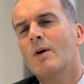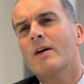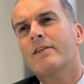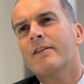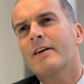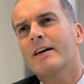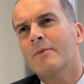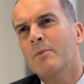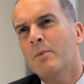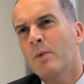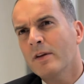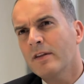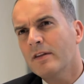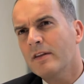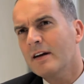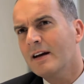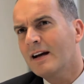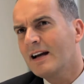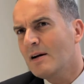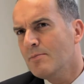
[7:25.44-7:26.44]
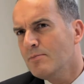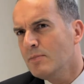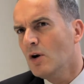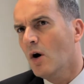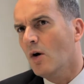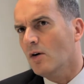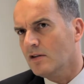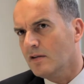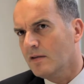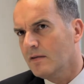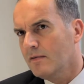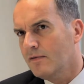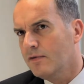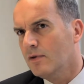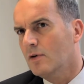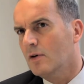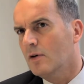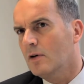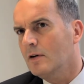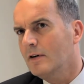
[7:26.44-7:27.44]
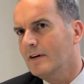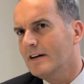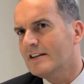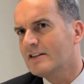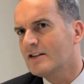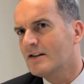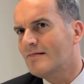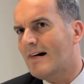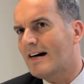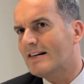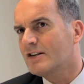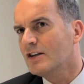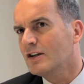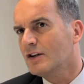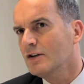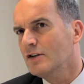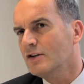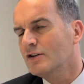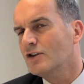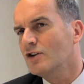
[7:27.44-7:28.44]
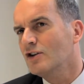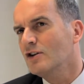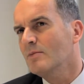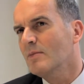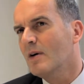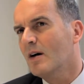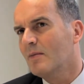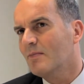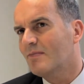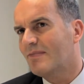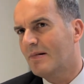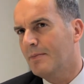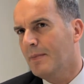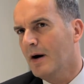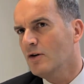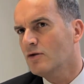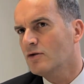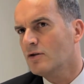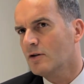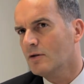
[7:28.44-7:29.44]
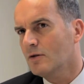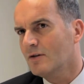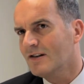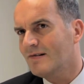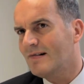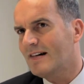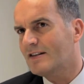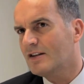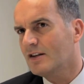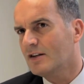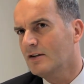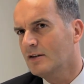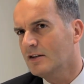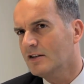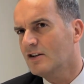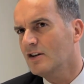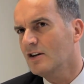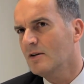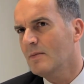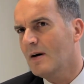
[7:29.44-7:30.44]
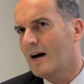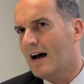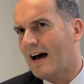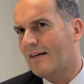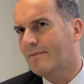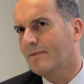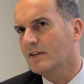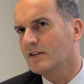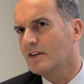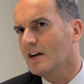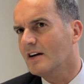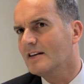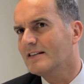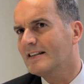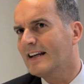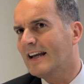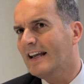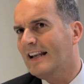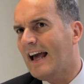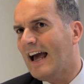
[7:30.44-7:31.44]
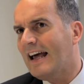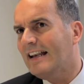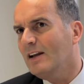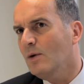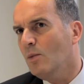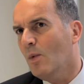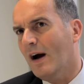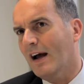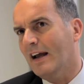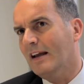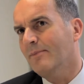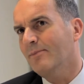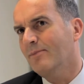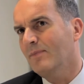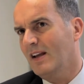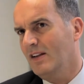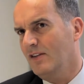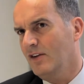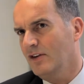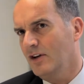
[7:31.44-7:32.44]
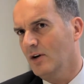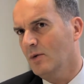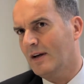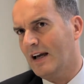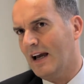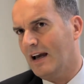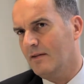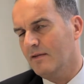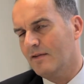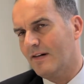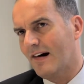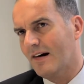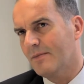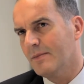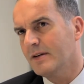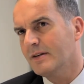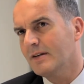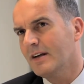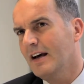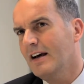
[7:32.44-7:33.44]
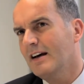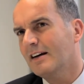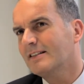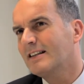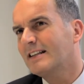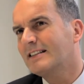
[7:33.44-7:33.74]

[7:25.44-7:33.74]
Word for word: One thing I am not for is direct-to-consumer promotion or direct-to-consumer advertising in any way in the UK environment,